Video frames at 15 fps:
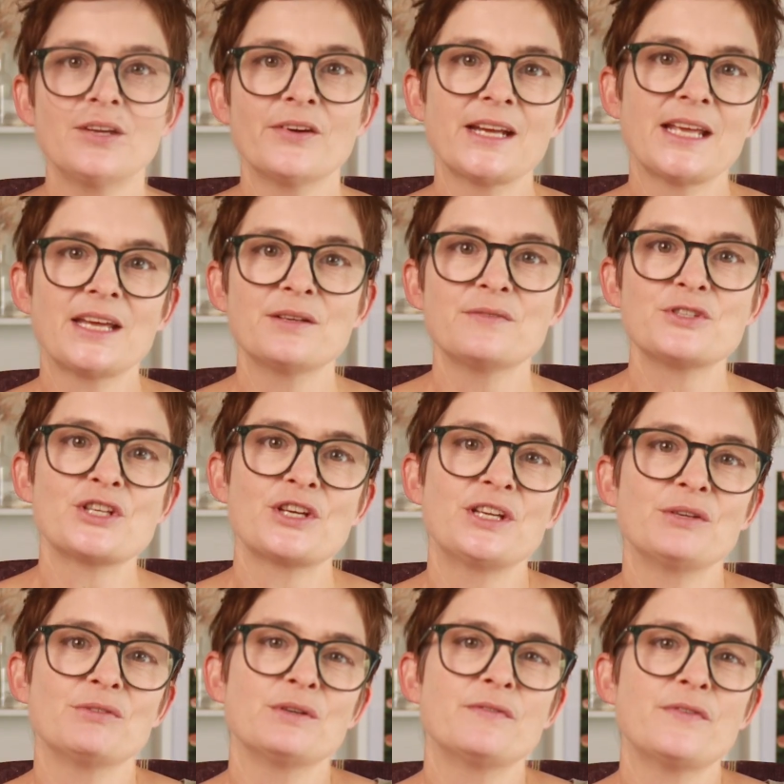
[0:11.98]
creative
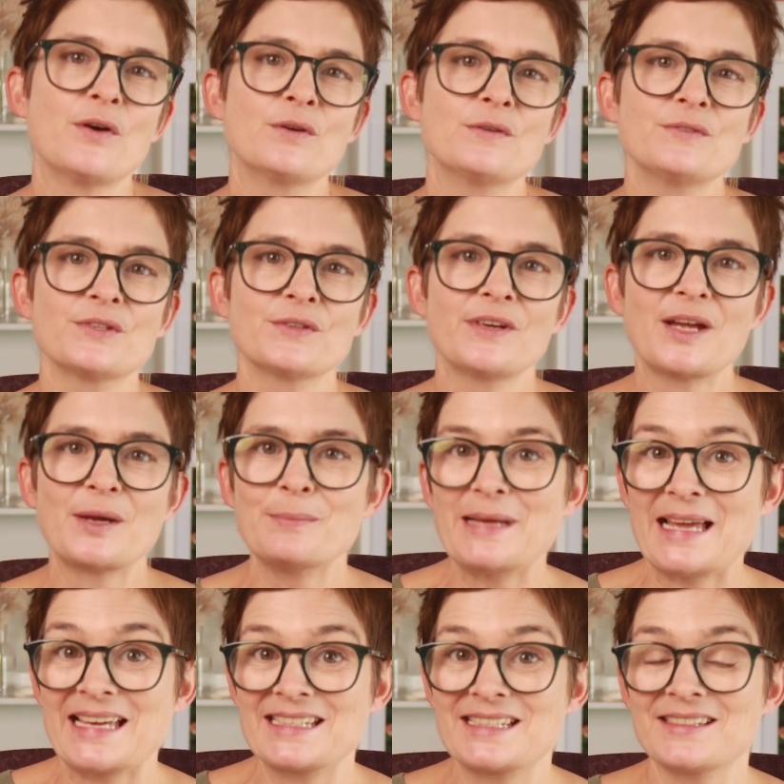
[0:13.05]
journey revolves around
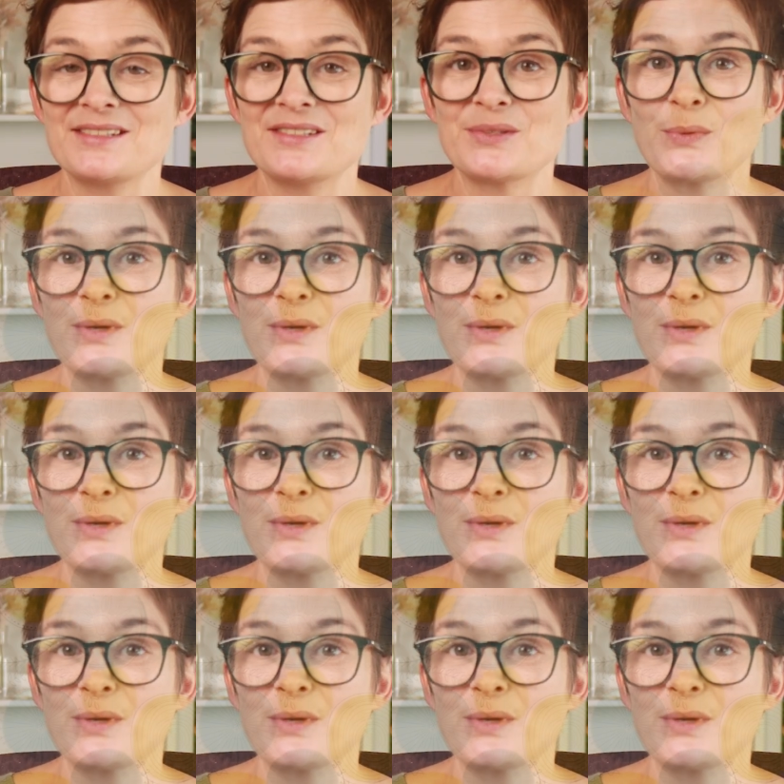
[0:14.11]
patterns,